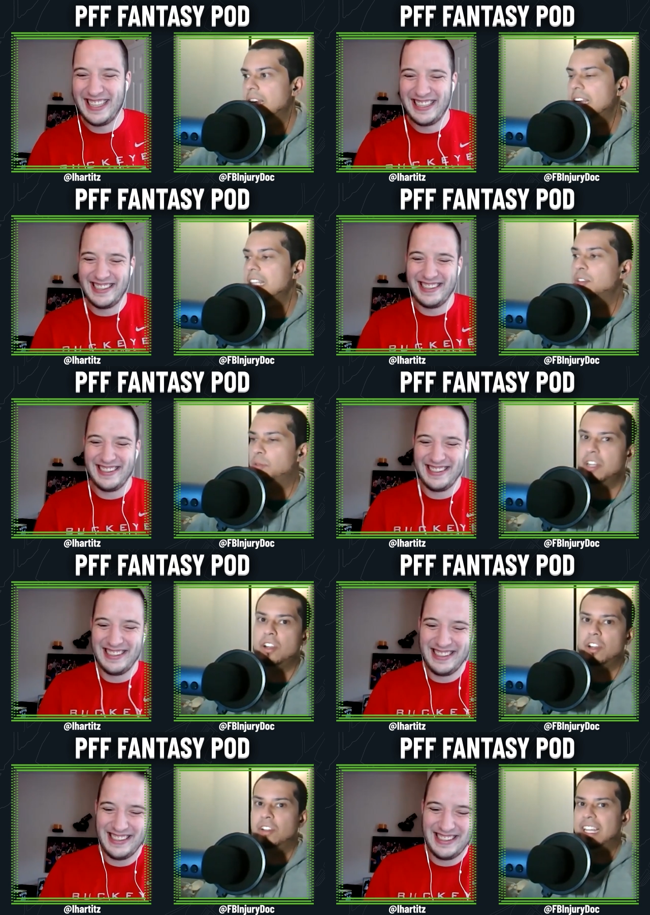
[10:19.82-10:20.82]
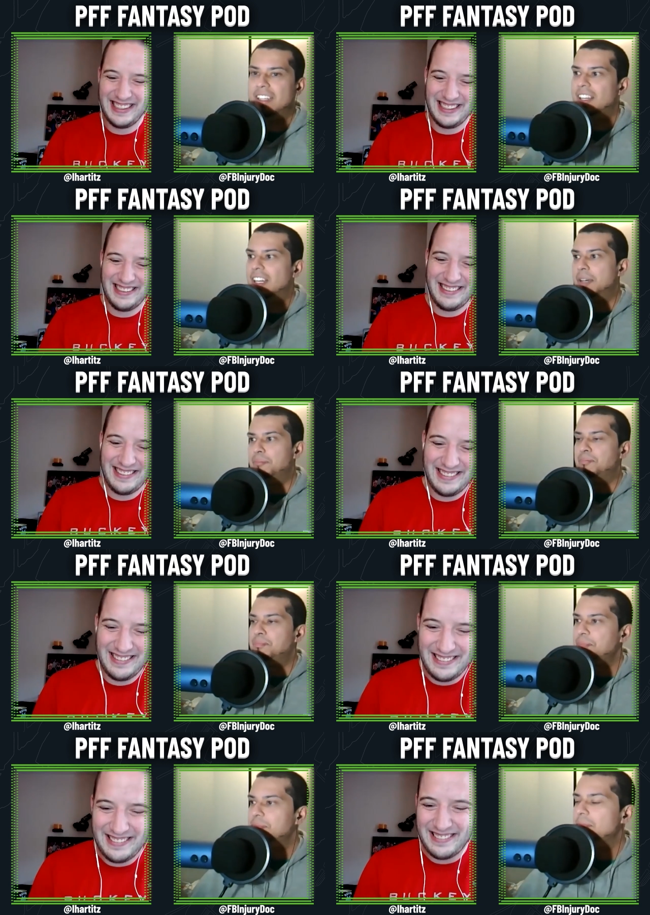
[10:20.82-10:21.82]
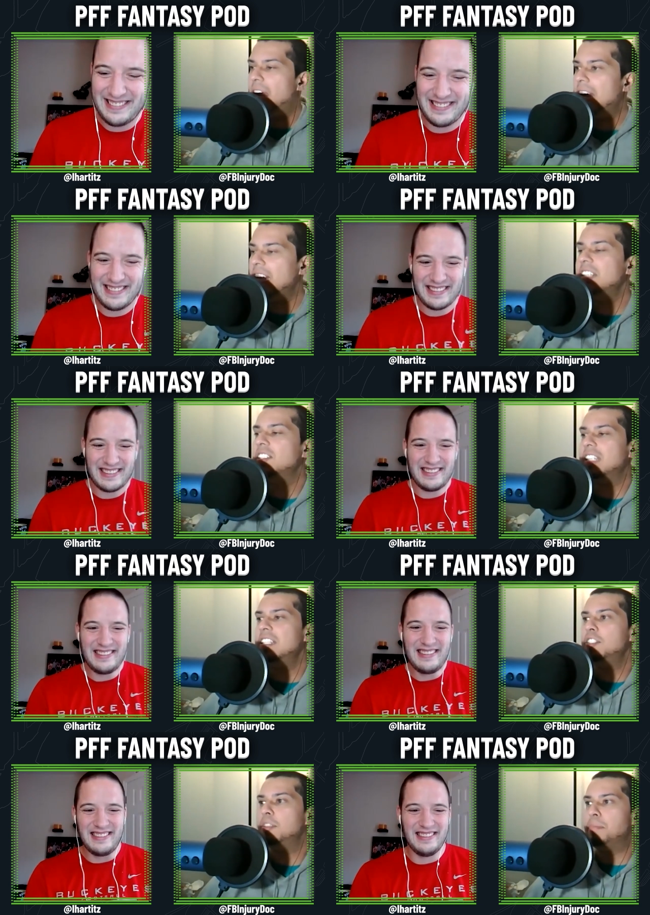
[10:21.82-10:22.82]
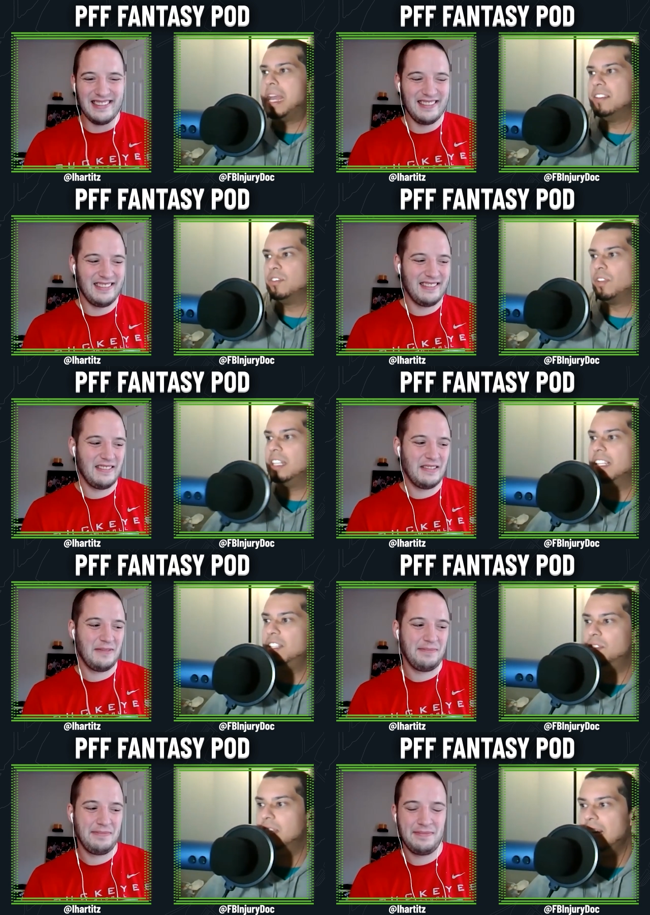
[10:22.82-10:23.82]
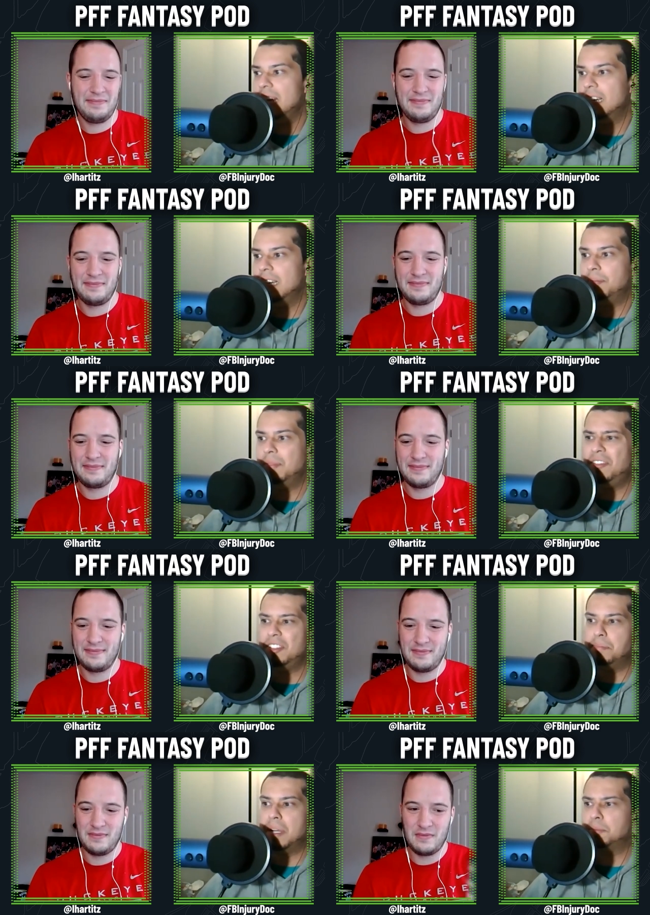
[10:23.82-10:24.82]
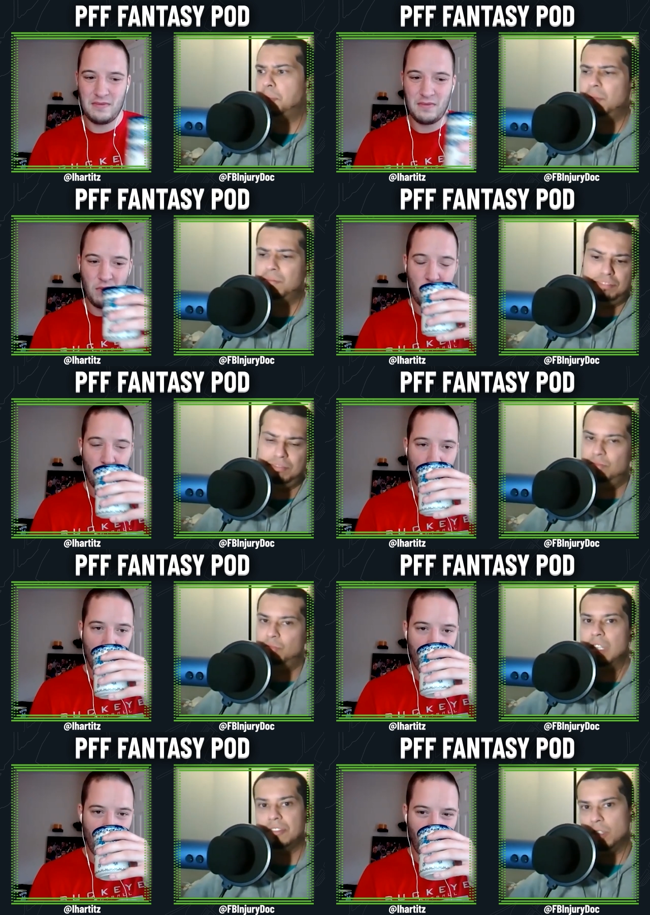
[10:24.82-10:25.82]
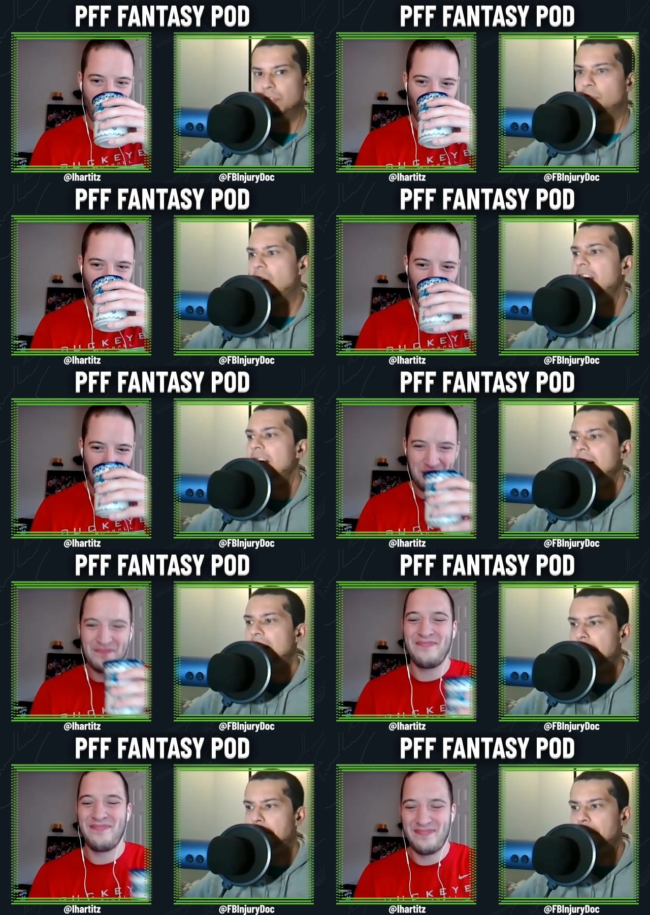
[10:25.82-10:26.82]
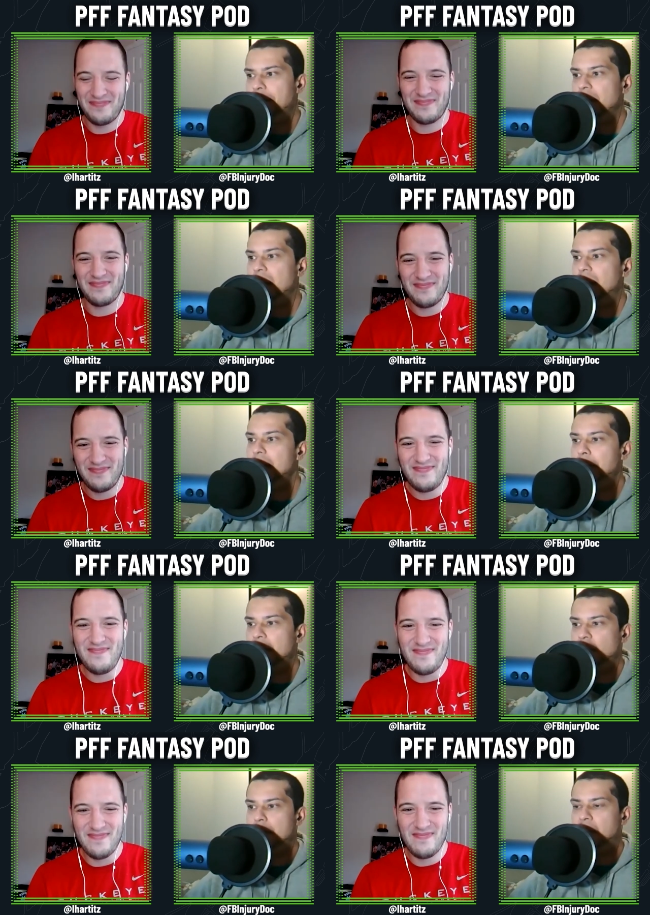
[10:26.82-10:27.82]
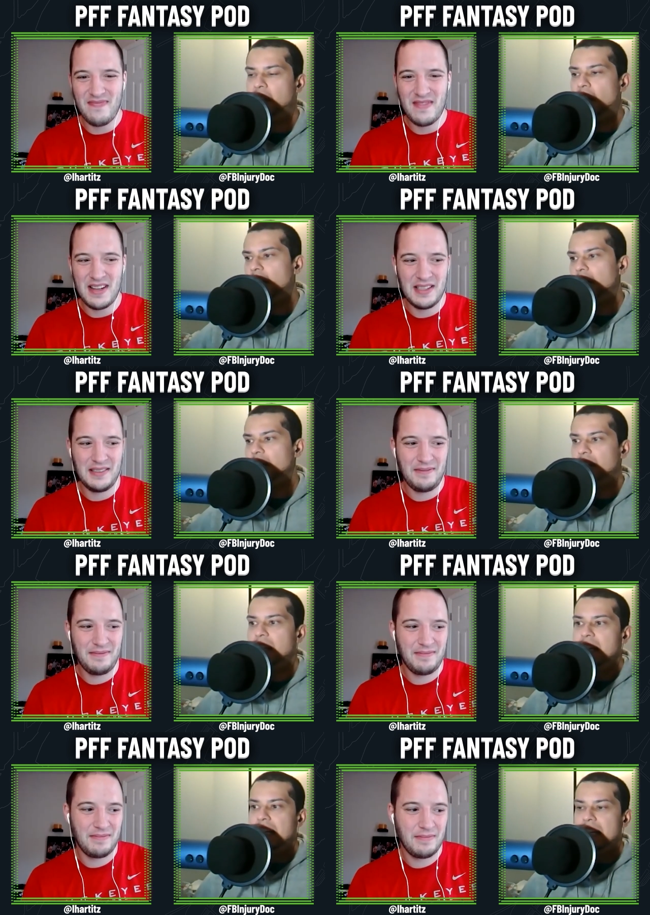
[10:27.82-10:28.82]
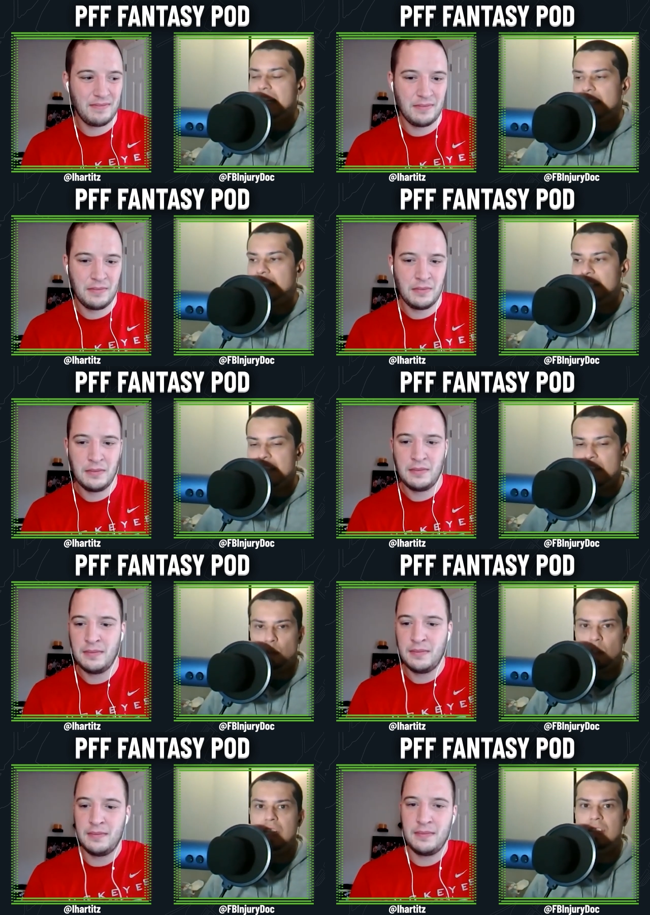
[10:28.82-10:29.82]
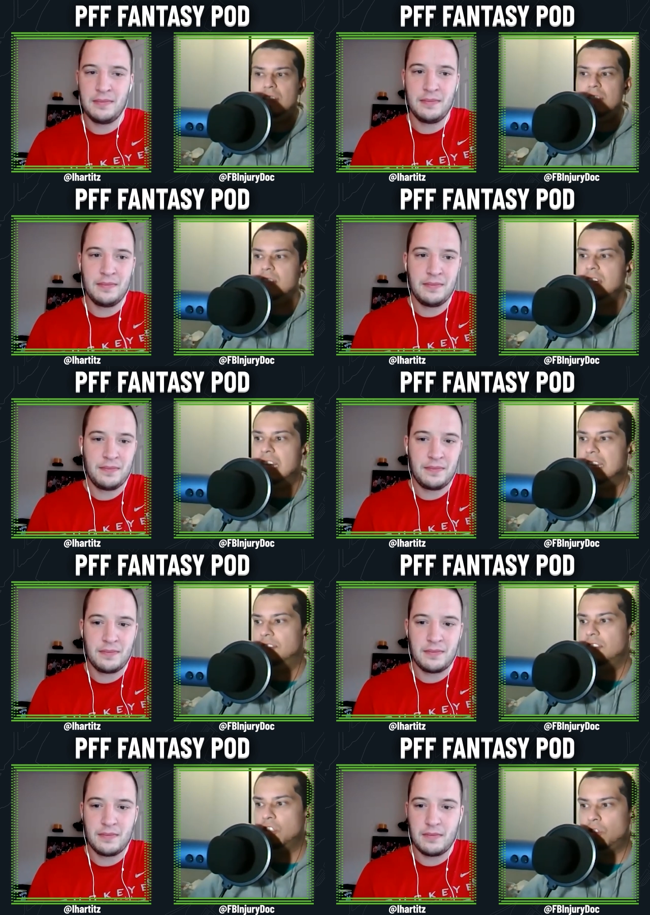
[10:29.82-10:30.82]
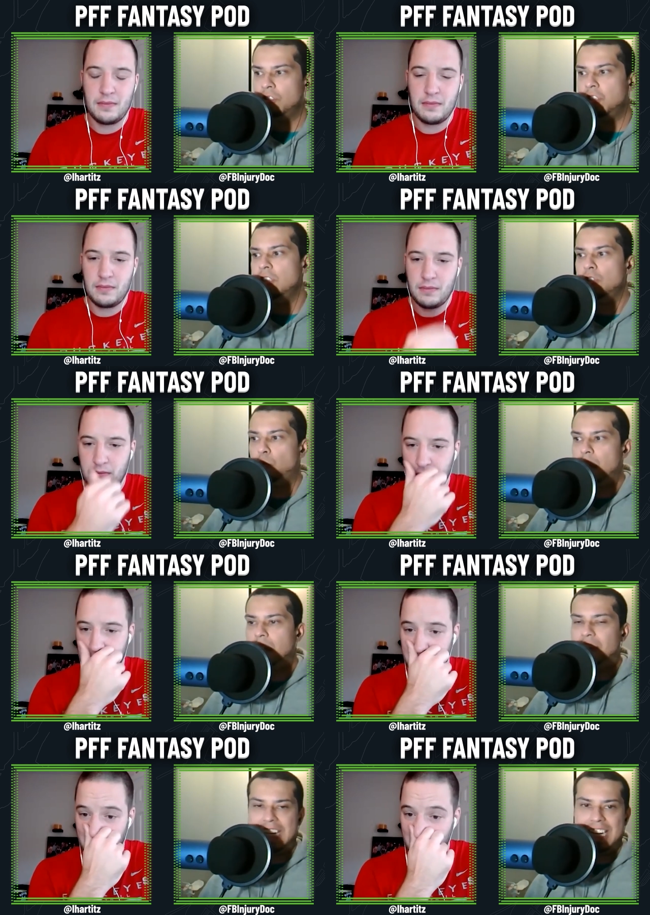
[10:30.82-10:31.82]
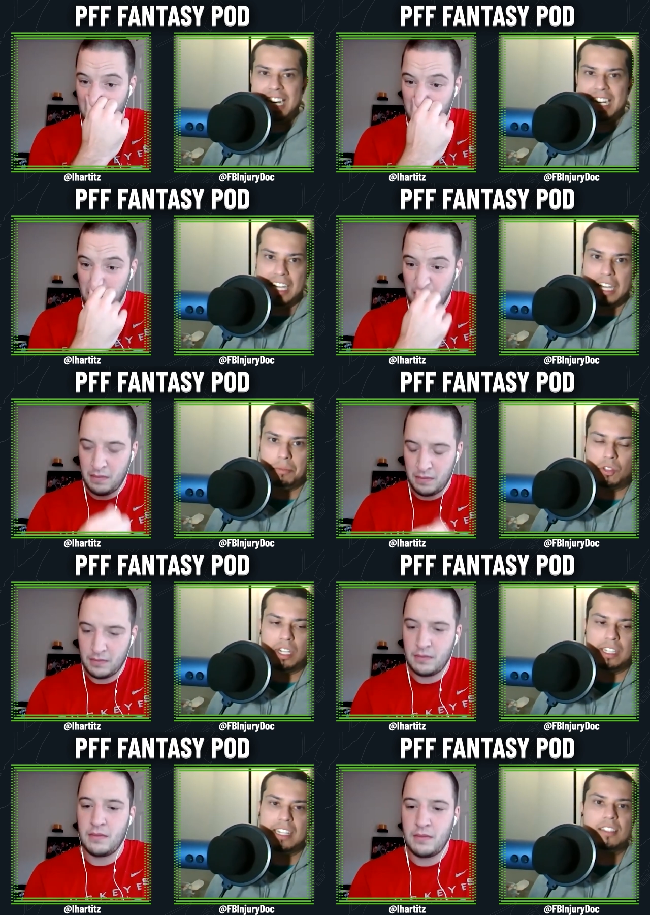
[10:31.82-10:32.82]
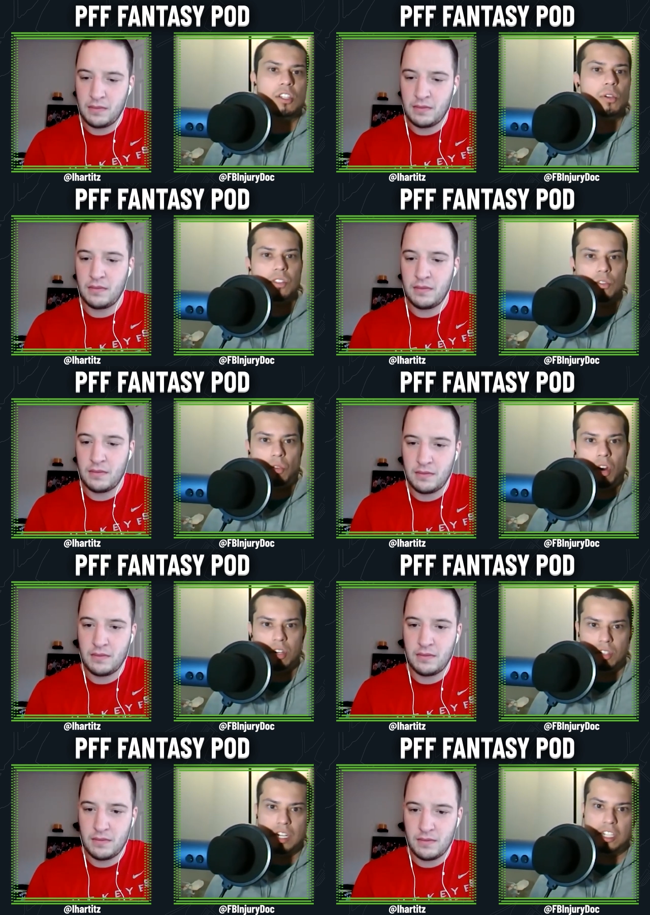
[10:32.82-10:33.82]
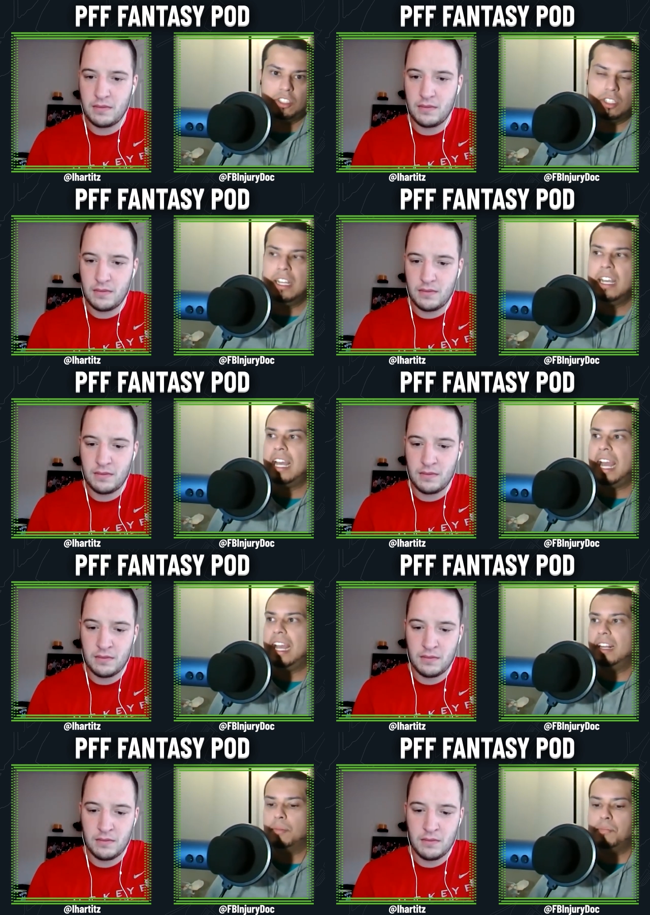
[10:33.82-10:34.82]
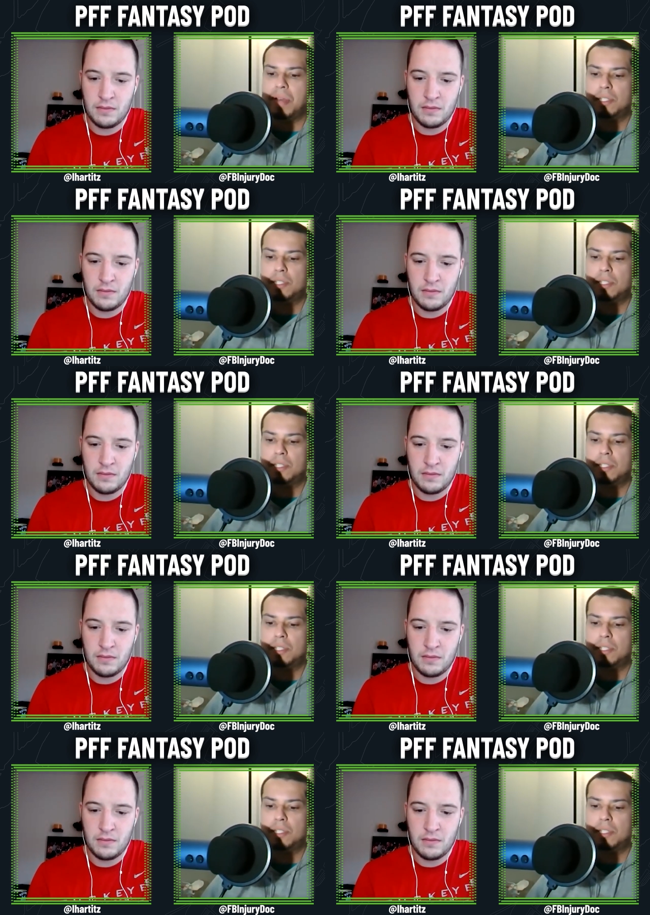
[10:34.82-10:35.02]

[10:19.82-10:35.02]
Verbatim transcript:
Speaker 1: either way, no, no, no. Yeah. Um, I, I just it just depends, right? Like you said, um, if it's best ball, pff, whatever, go for it. Um, the thing about James Conner is since his rookie season, he's finished 13, 12, and nine games, right? That's going in the wrong direction. And the best